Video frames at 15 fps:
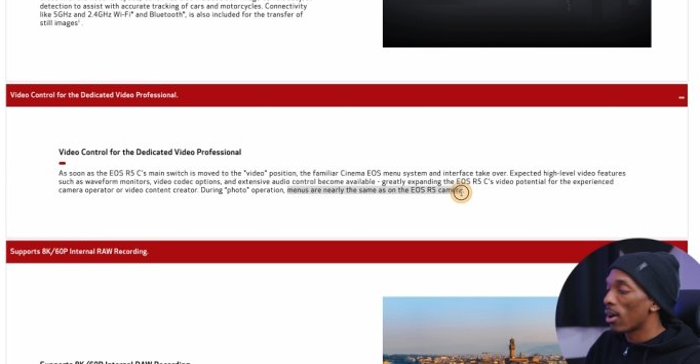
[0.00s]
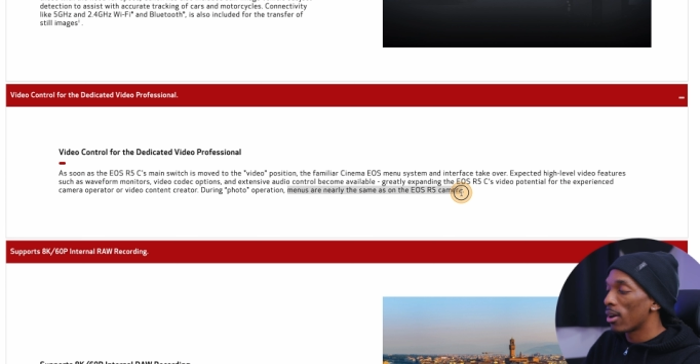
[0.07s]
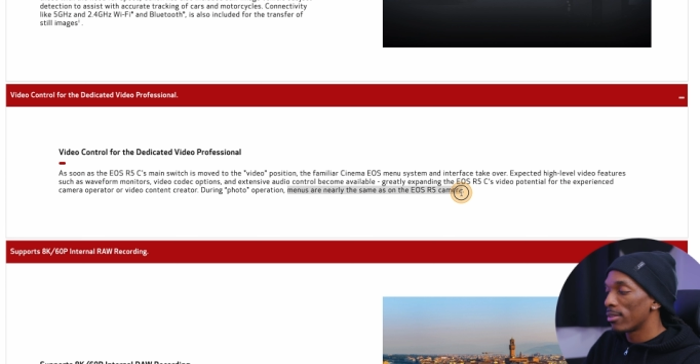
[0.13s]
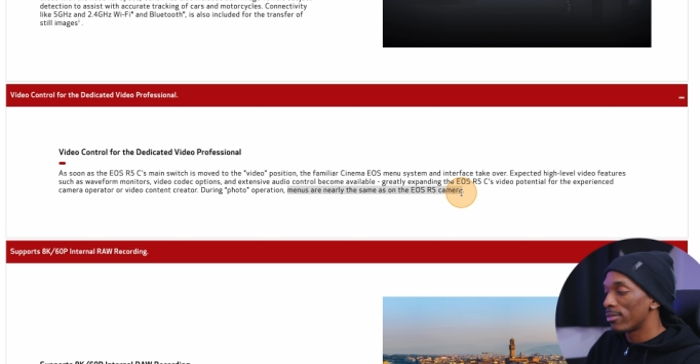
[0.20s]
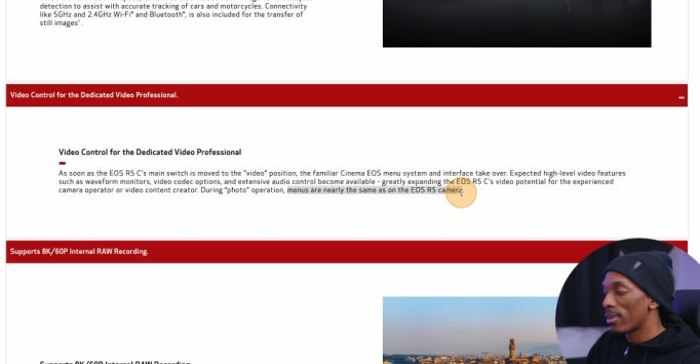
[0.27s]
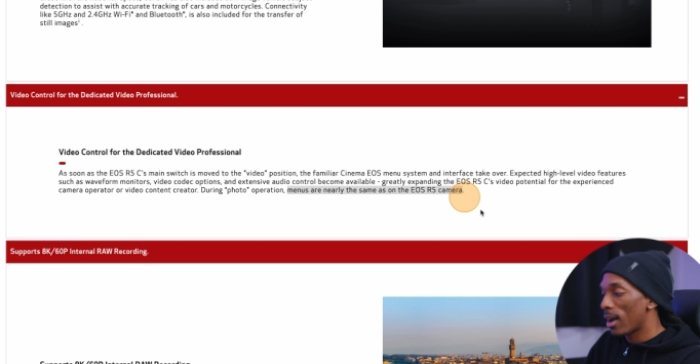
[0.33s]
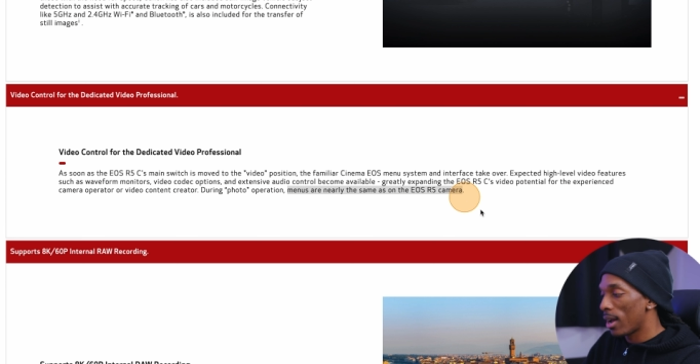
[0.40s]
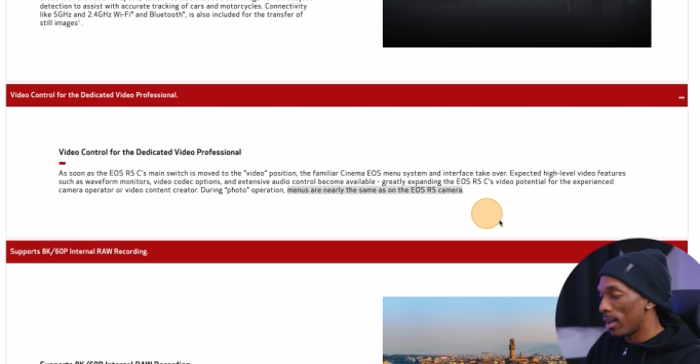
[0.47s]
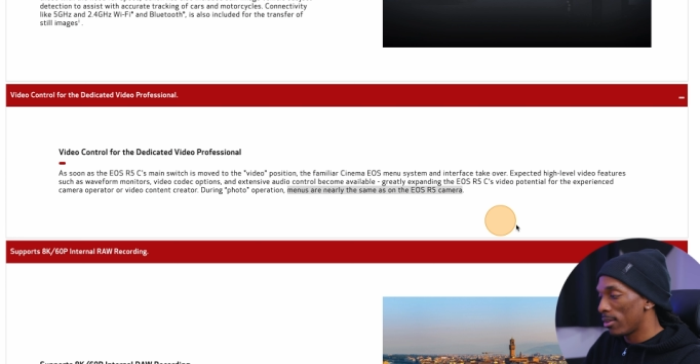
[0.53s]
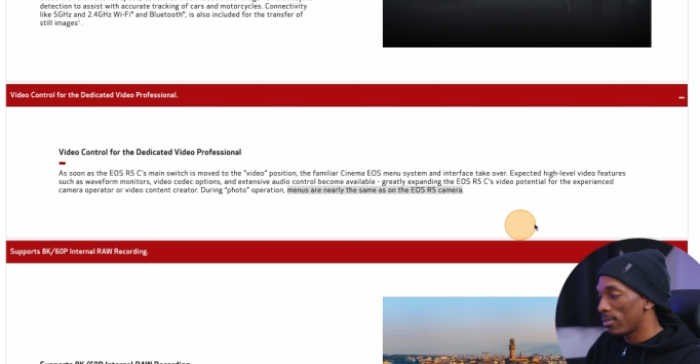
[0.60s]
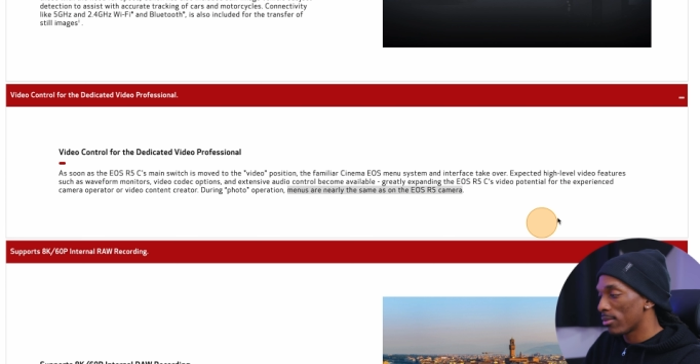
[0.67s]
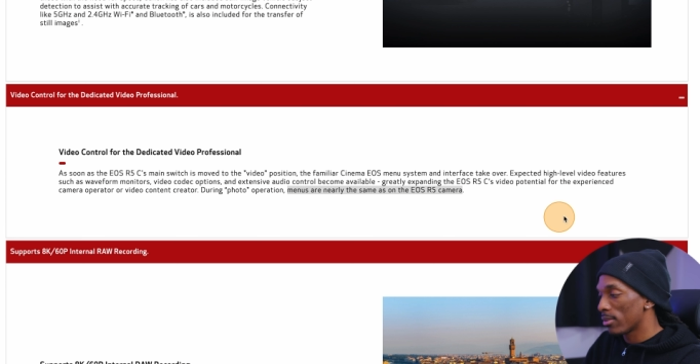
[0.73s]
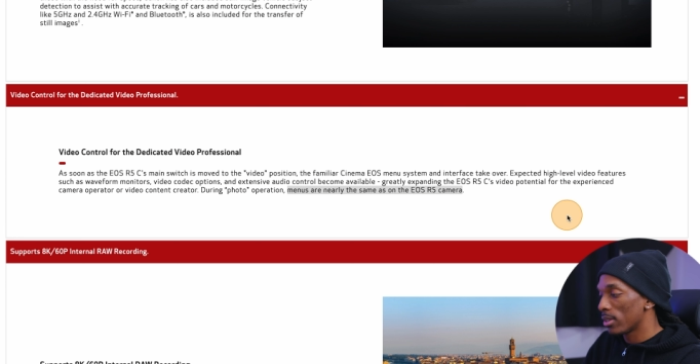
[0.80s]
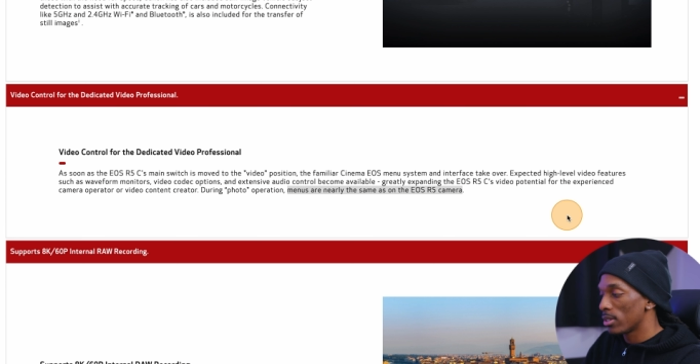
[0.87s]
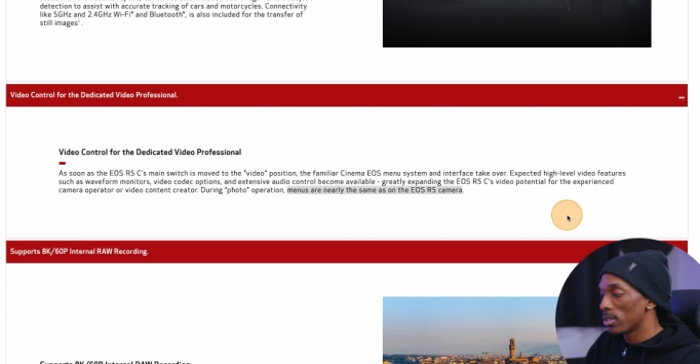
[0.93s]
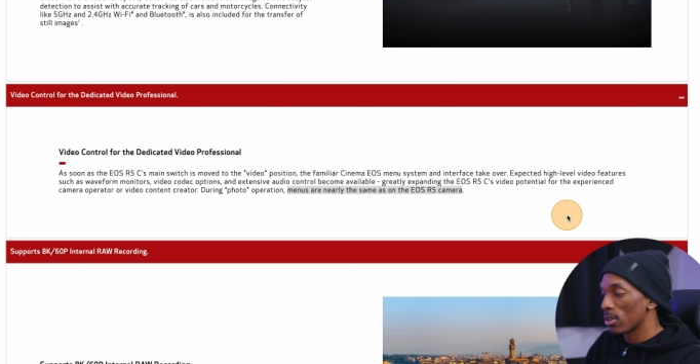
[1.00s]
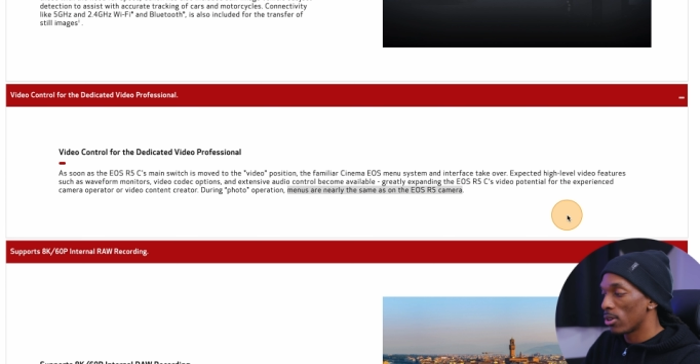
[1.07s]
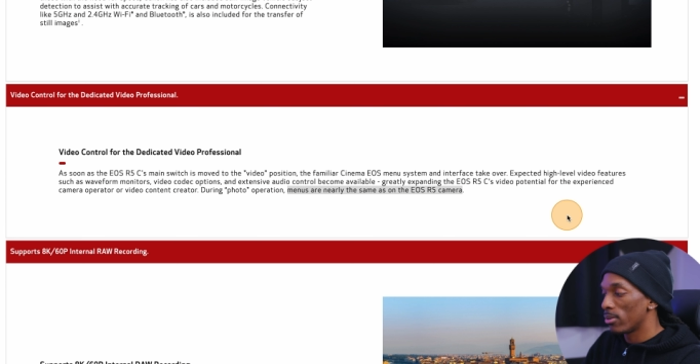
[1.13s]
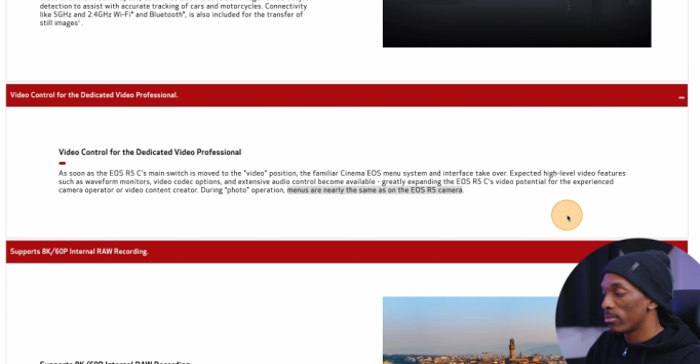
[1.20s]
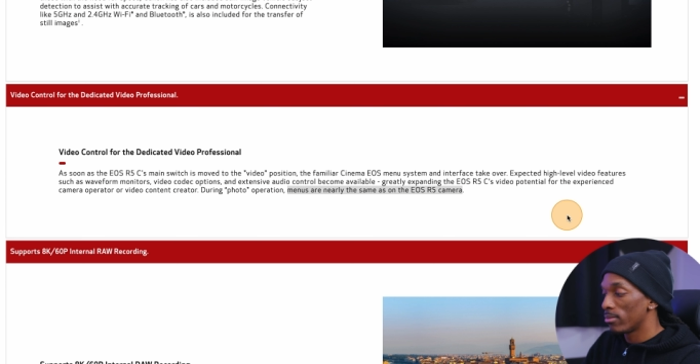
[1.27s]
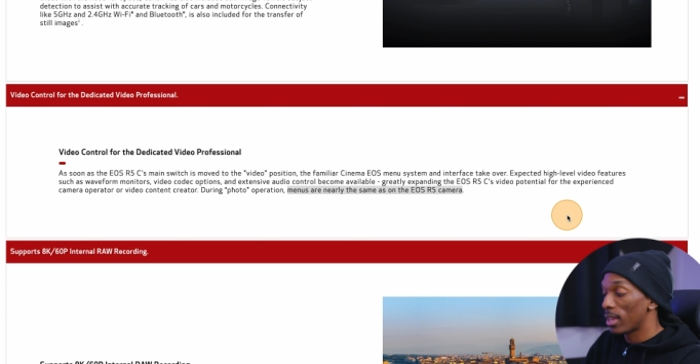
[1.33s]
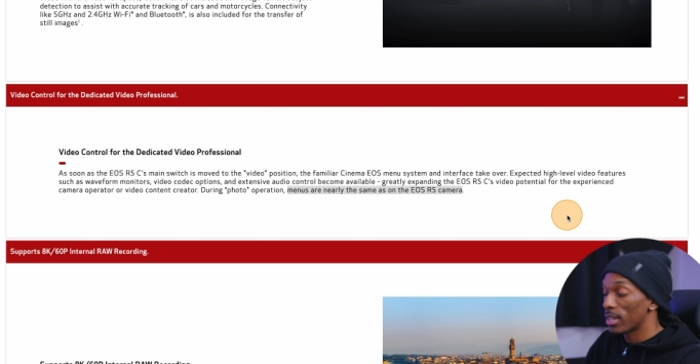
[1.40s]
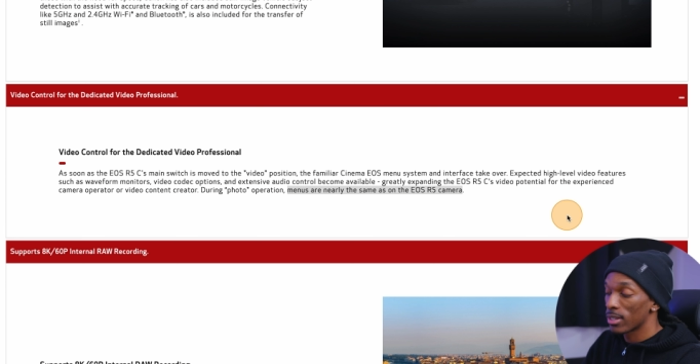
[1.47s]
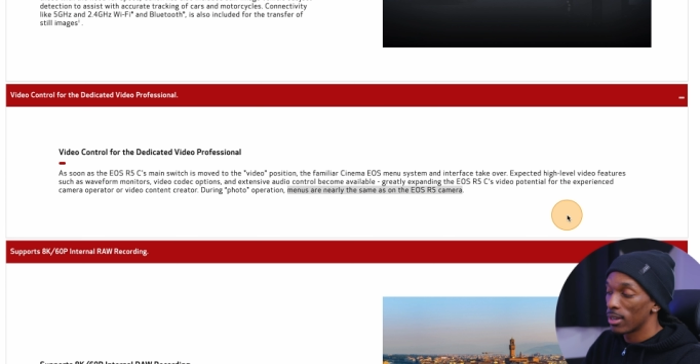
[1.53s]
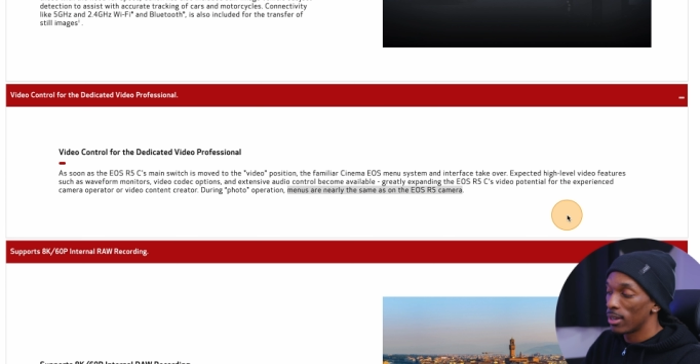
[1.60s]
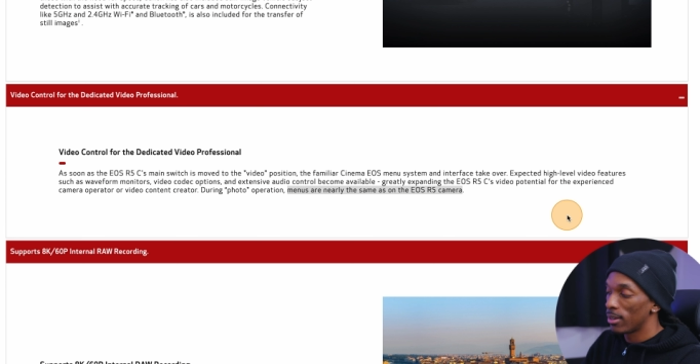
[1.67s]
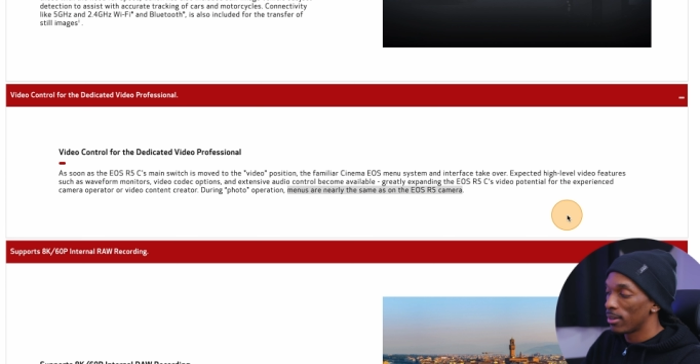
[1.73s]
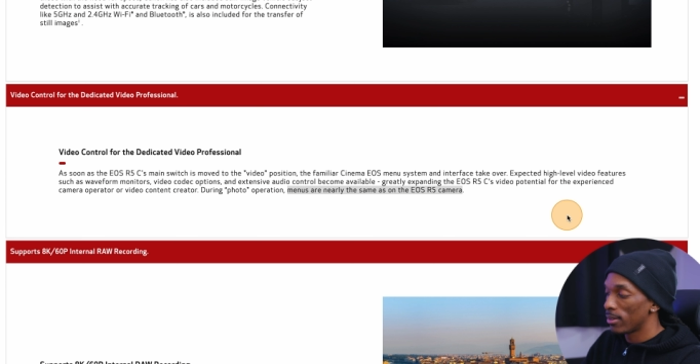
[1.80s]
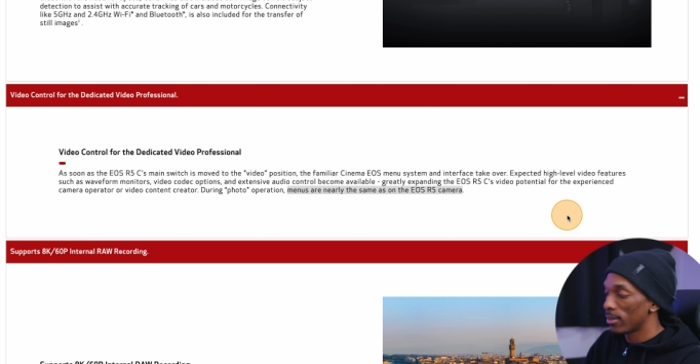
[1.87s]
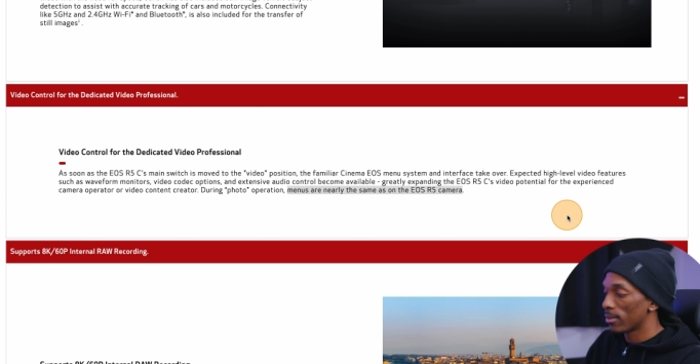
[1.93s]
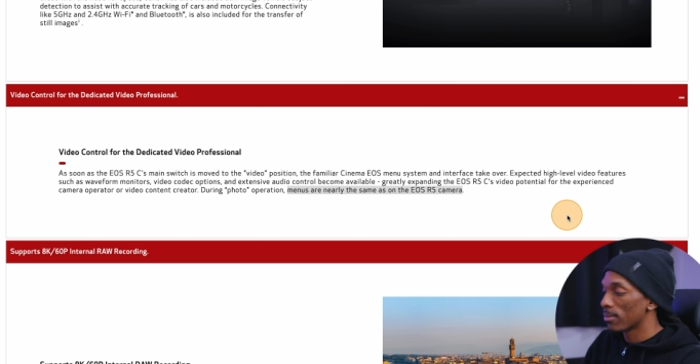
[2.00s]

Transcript: R5. So that's good.